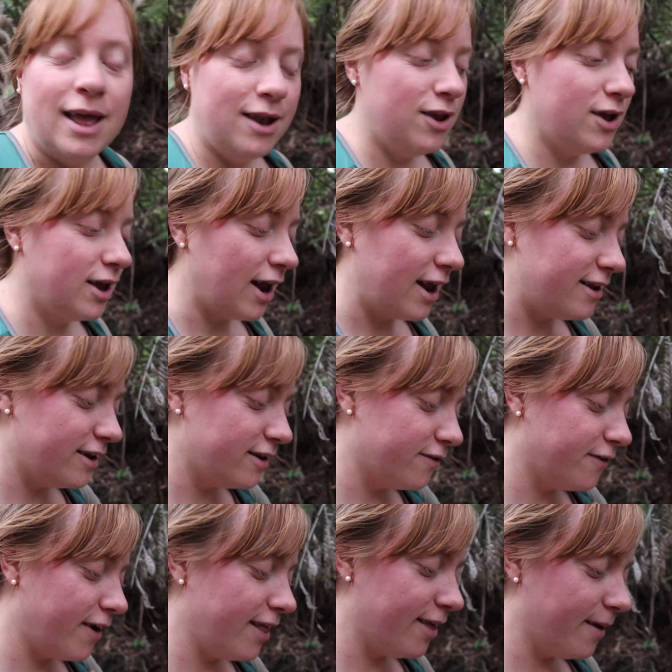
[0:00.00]
You can
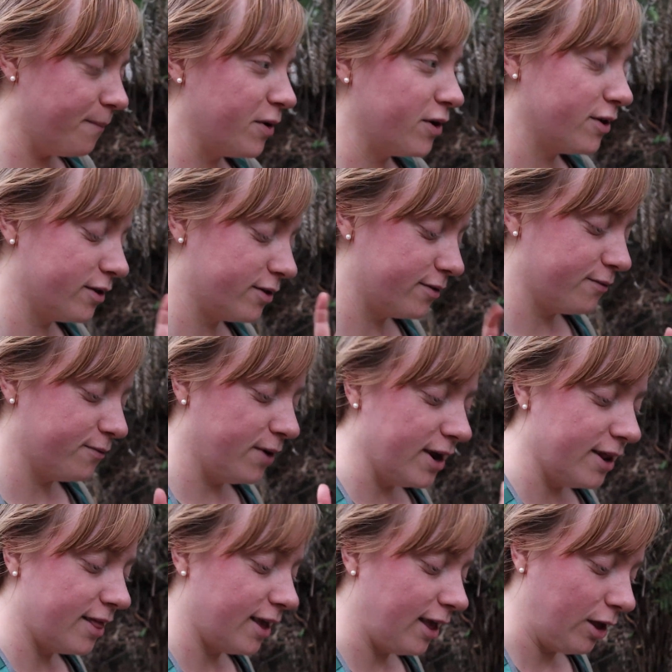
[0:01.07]
identify them because of
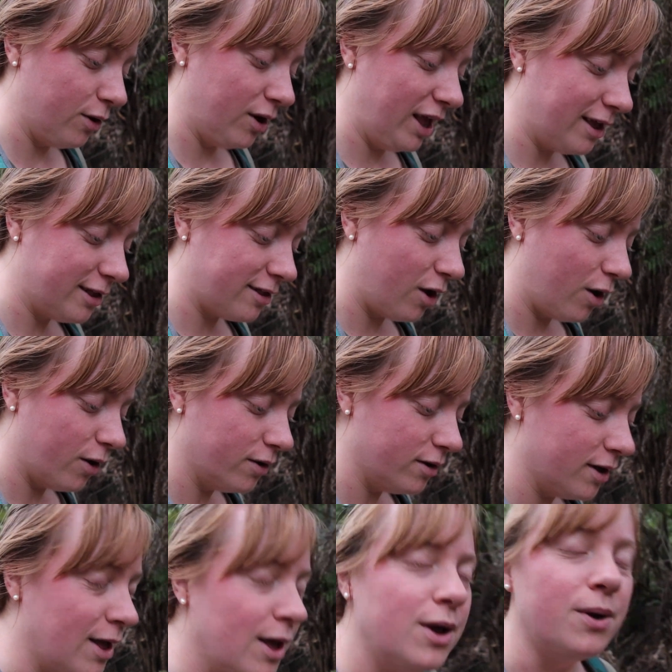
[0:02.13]
their unique song,
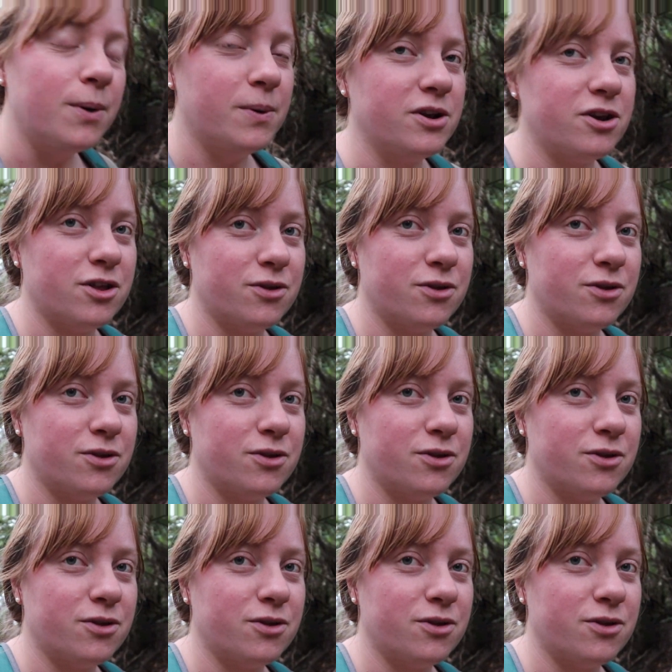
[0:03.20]
which